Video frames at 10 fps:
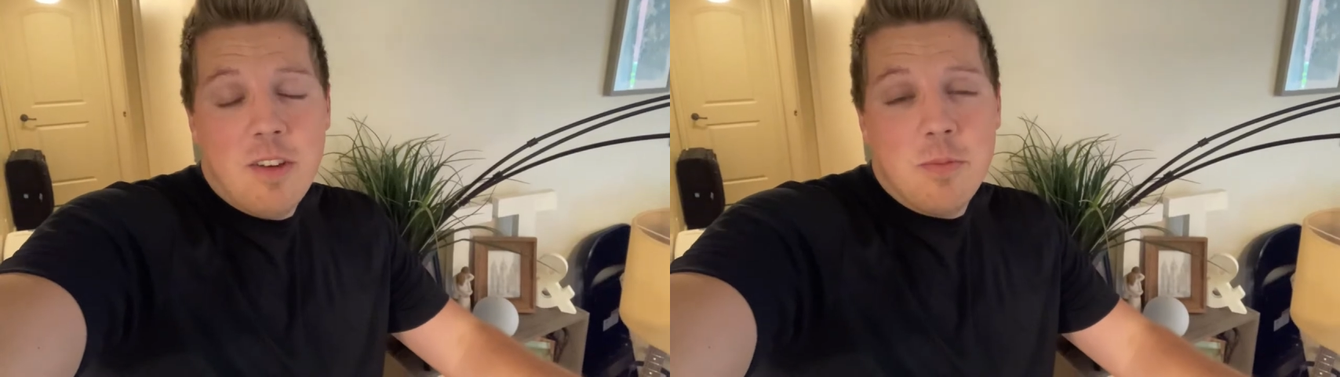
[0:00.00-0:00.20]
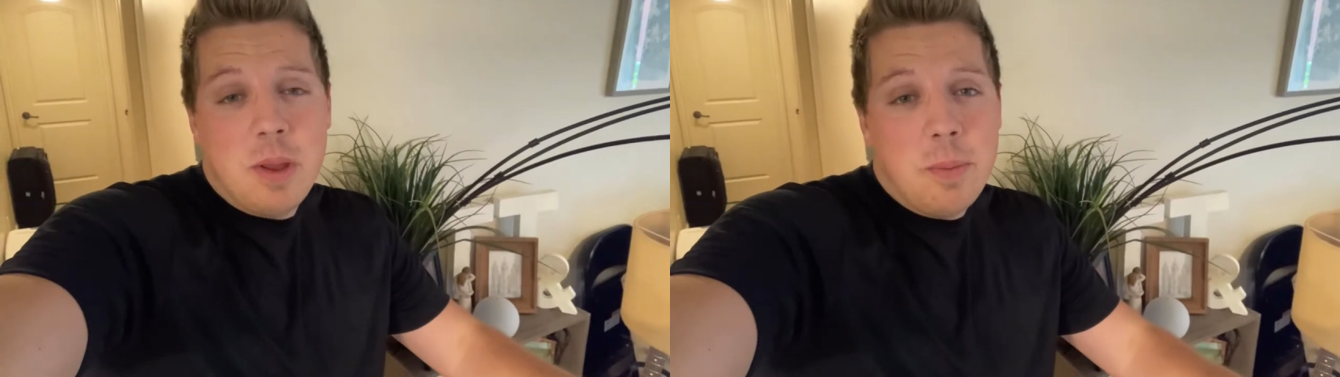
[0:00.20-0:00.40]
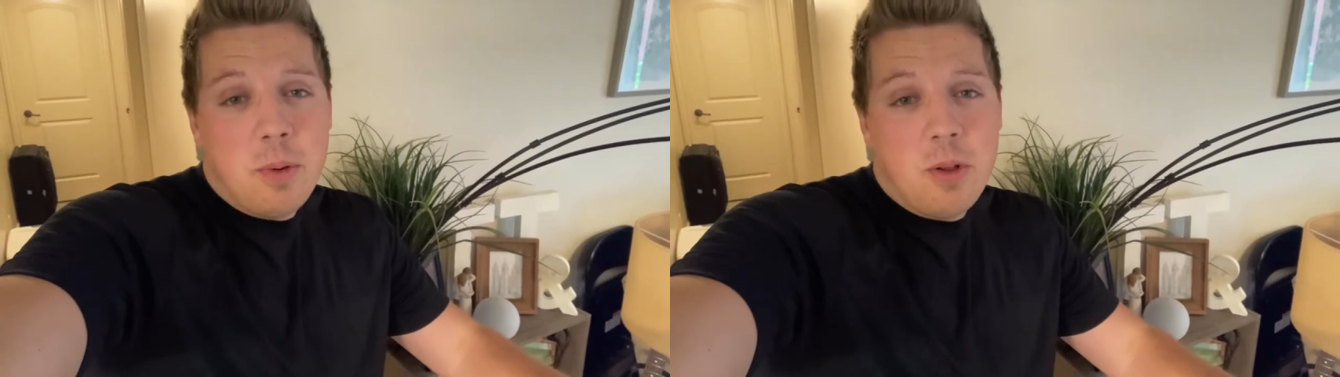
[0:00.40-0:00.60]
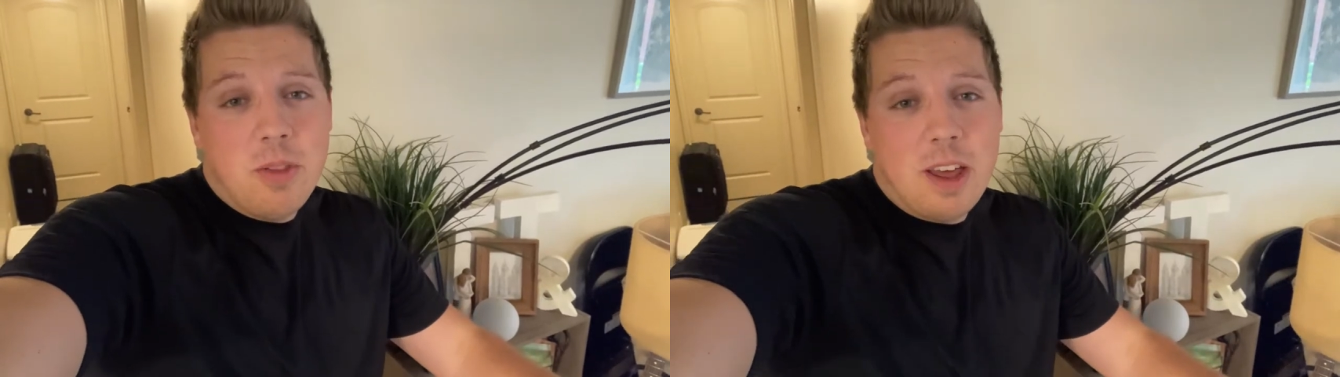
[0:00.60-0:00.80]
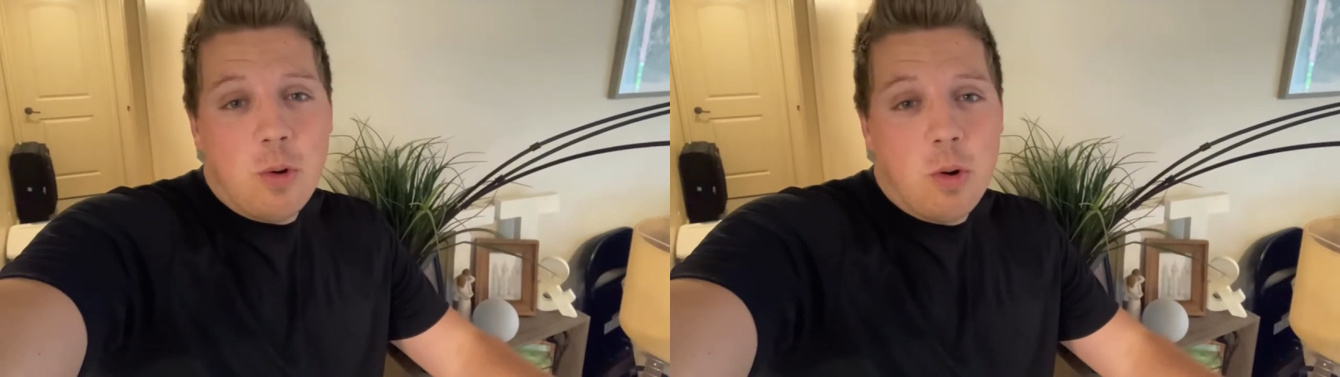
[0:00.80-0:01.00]
of people
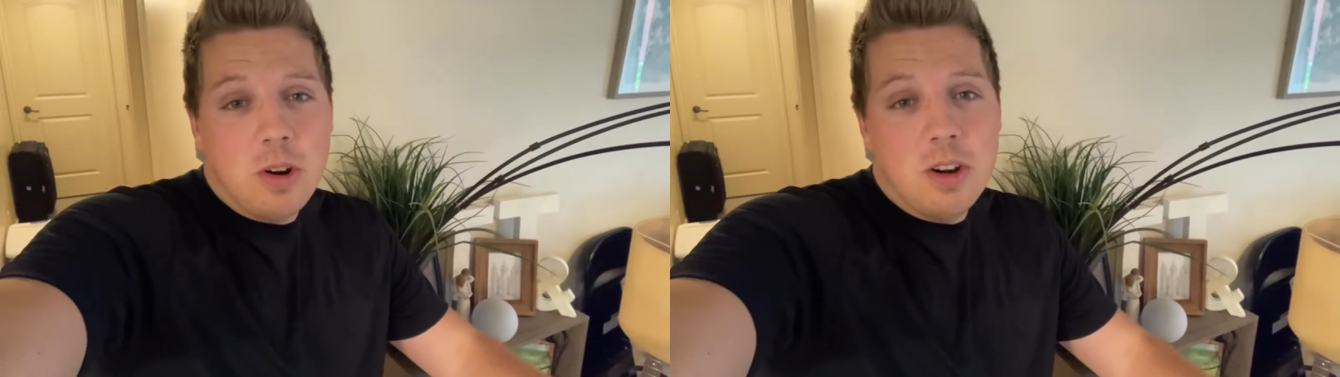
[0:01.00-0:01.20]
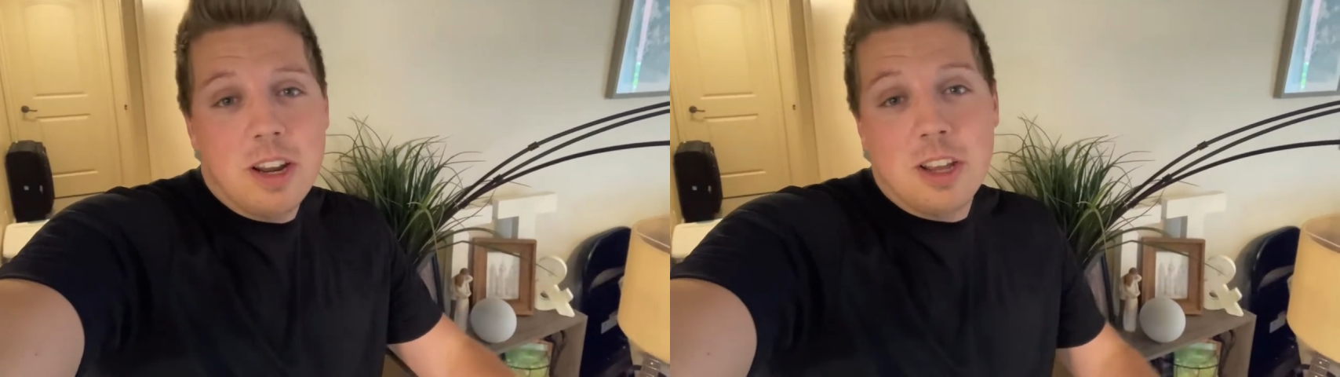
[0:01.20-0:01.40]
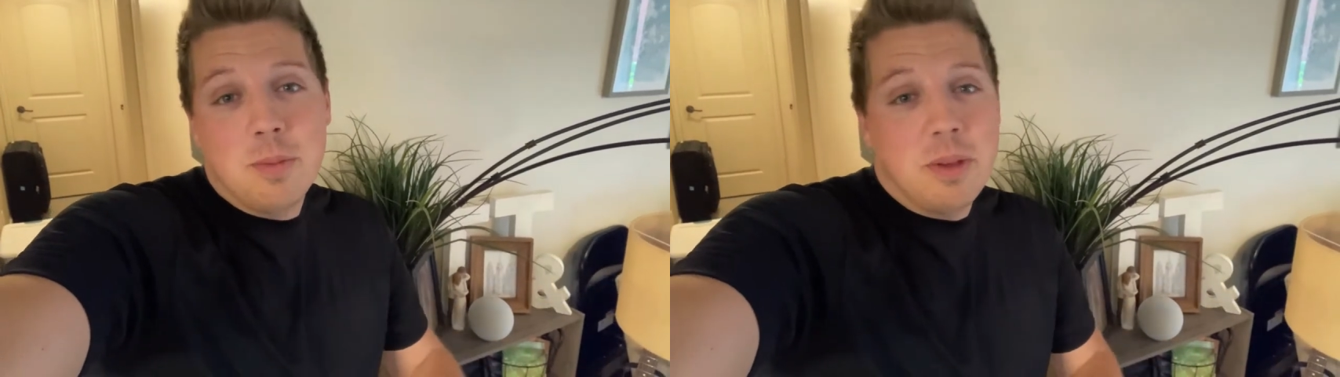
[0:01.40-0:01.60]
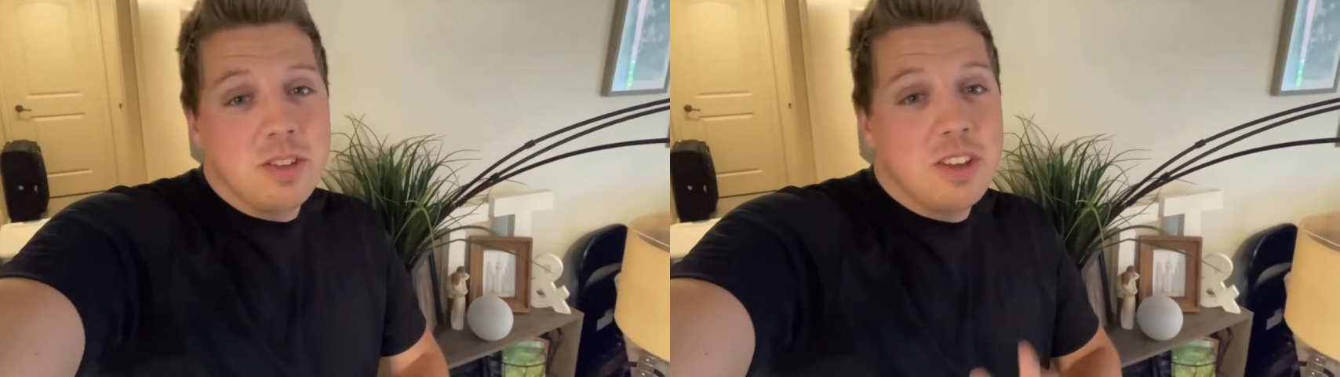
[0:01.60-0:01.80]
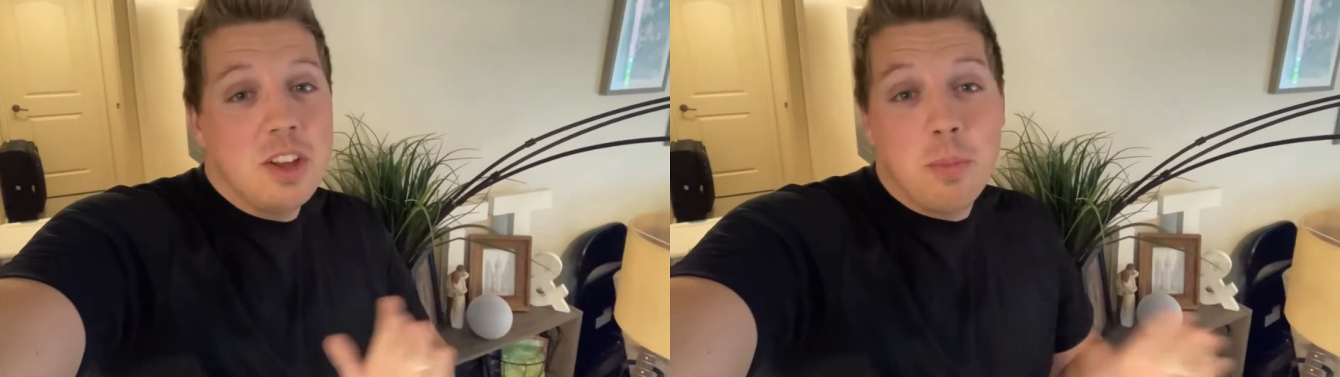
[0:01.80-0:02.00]
that ordered. It could be a
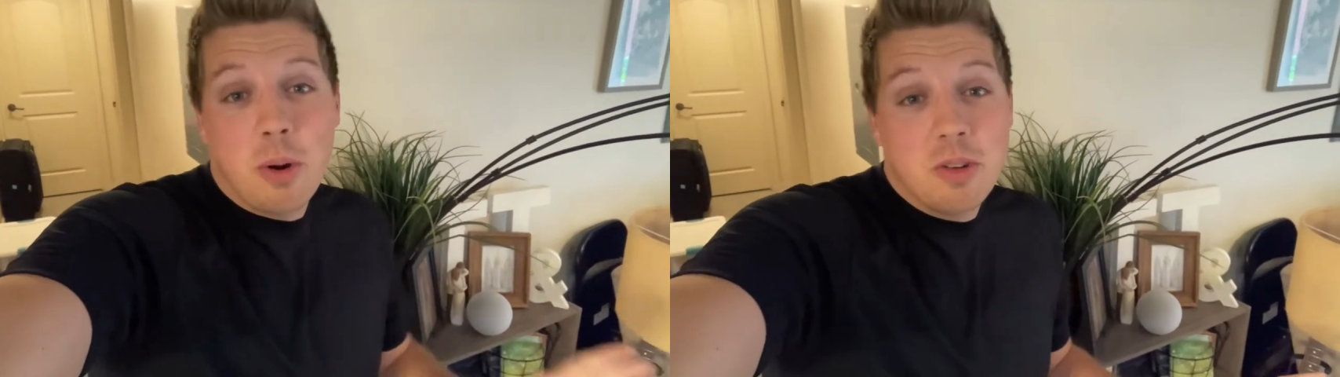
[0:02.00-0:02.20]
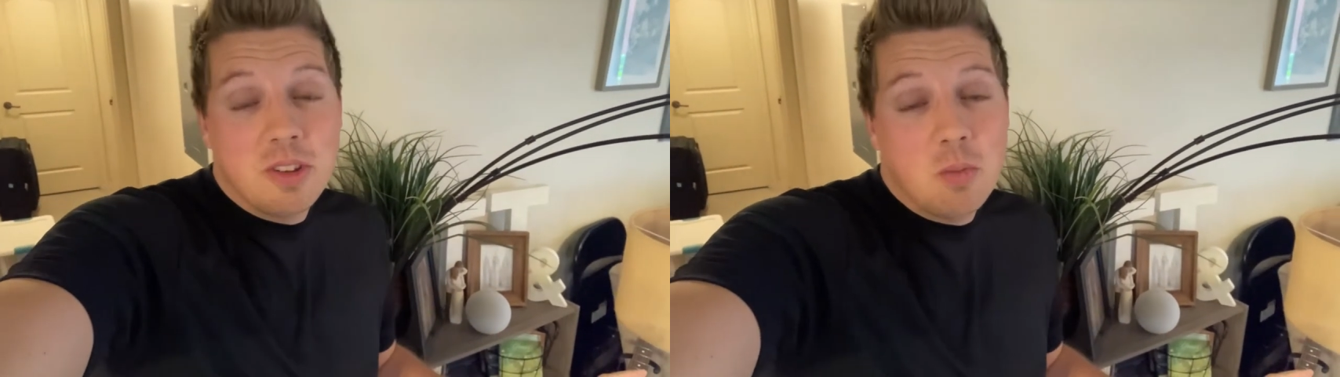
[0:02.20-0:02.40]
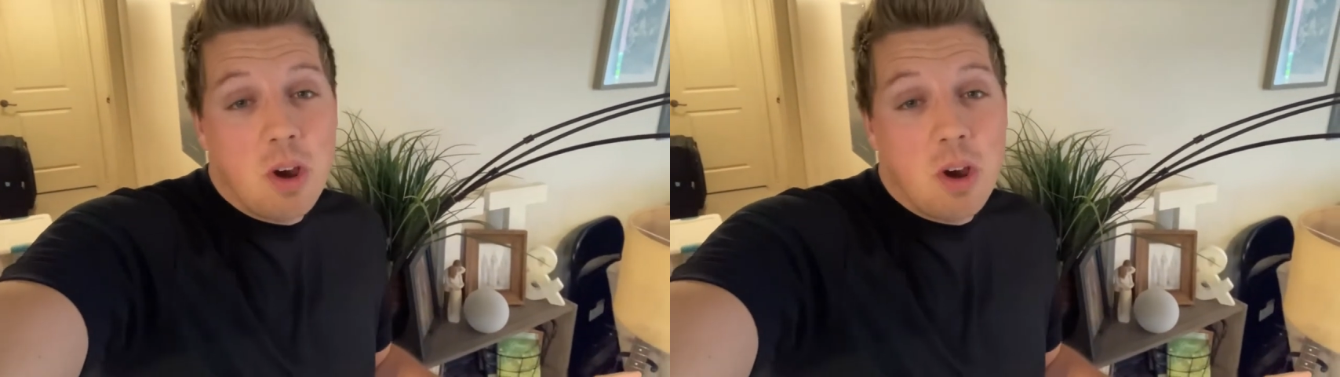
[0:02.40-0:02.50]
single person